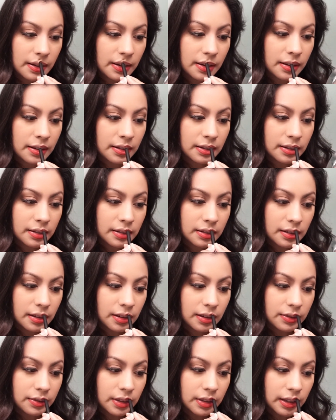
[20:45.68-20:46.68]
And
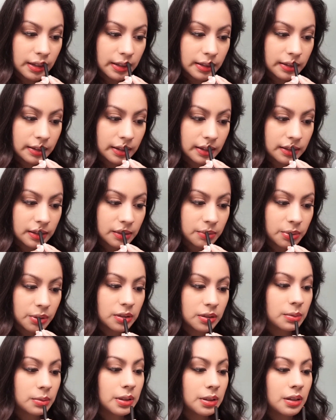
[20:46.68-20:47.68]
I read that
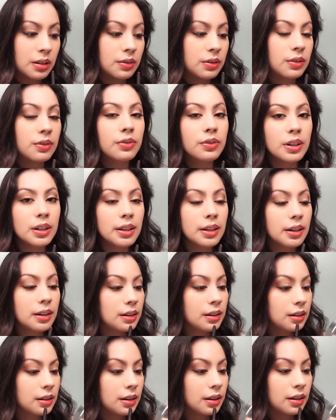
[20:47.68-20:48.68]
supposedly if you fill it
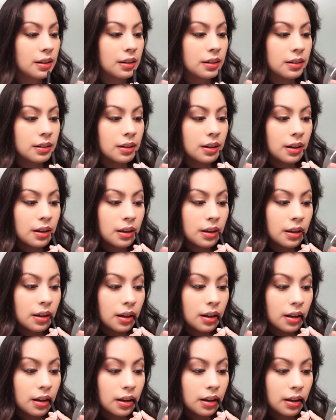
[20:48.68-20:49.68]
in and
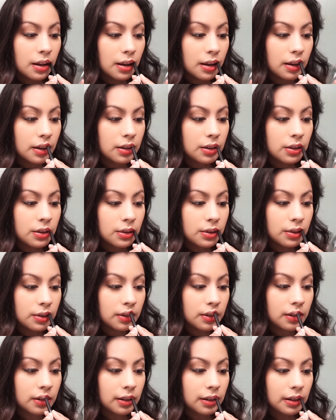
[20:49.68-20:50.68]

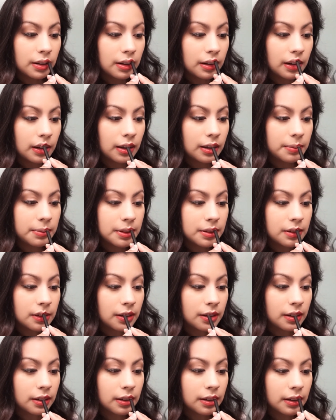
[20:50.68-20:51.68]
your
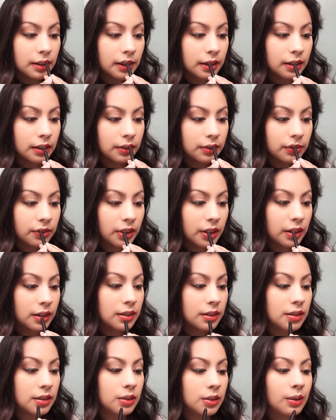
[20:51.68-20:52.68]
lipstick kind of
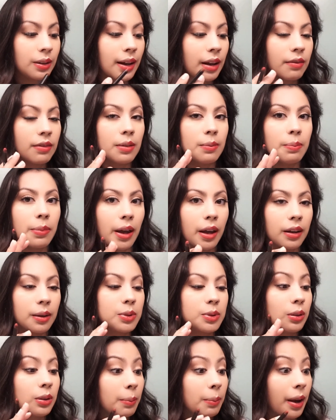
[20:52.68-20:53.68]
fades, you'll have a
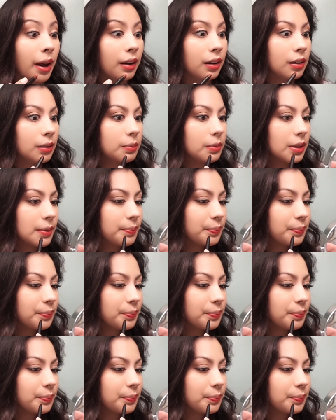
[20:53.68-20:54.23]
backup to backup.